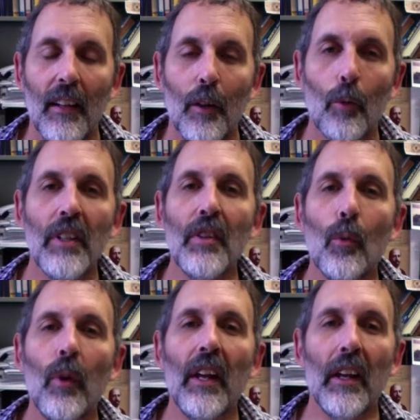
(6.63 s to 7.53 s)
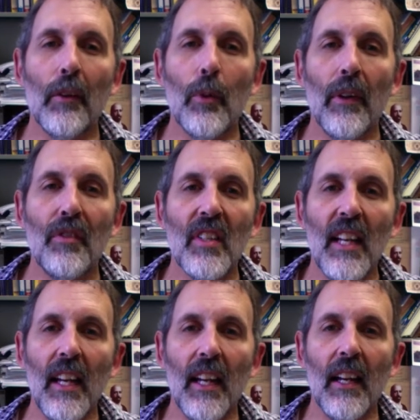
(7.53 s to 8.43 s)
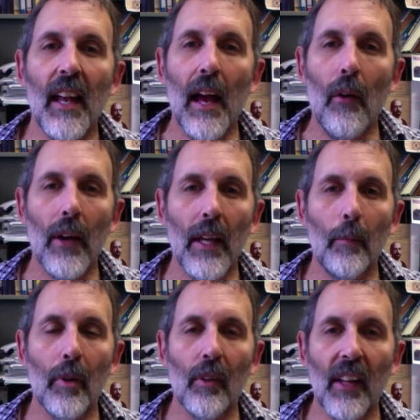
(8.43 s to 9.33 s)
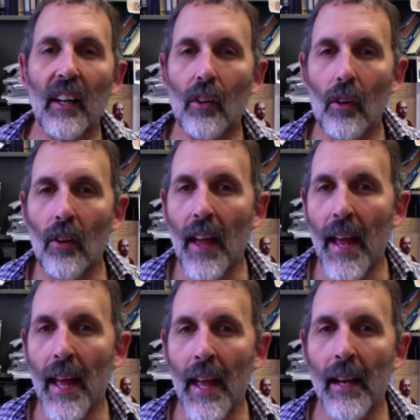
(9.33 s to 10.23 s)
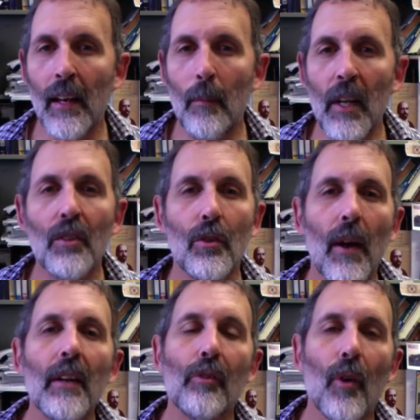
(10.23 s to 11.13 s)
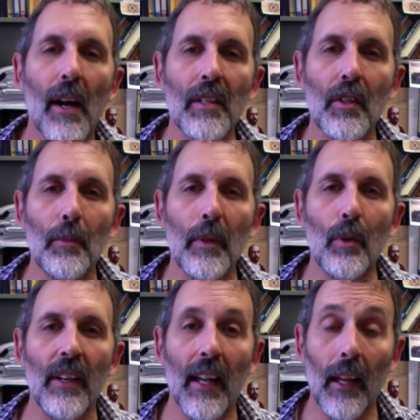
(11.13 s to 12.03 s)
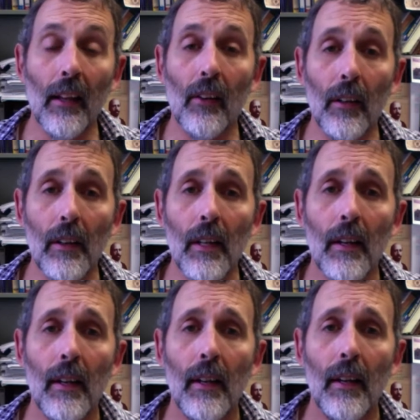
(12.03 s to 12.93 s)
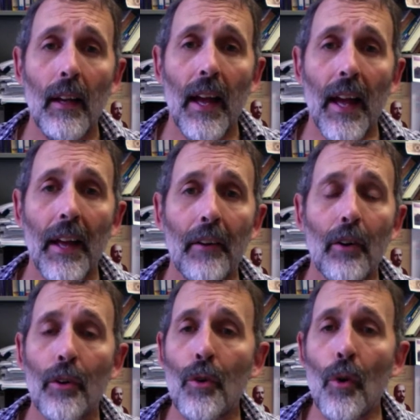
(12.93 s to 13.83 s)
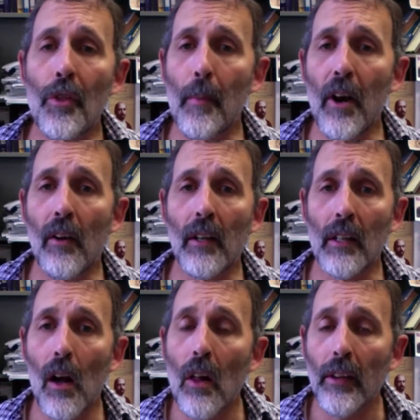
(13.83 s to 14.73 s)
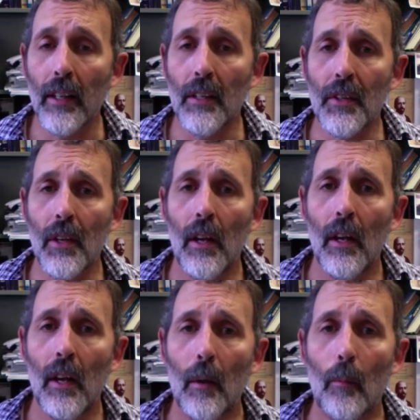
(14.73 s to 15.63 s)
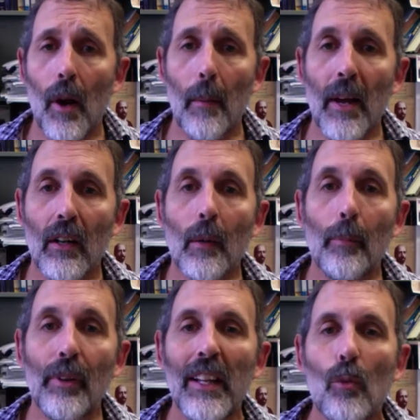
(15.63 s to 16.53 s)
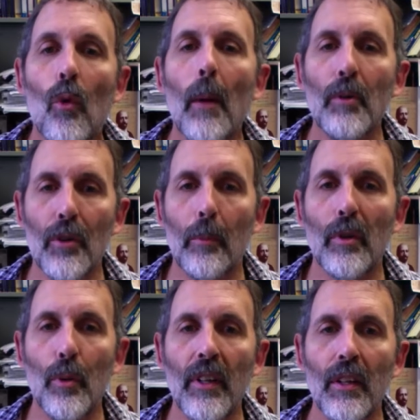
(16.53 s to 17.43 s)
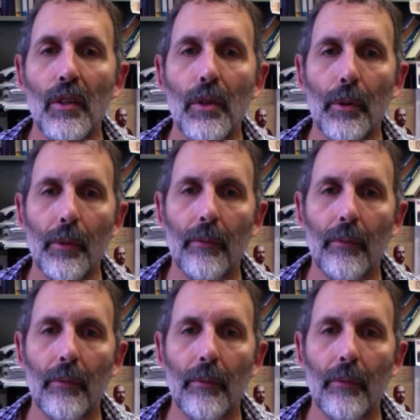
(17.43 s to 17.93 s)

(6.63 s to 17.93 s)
In recent weeks, we have seen how a political and administrative crisis between England and her North American colonies brought about a complete rupture between the two,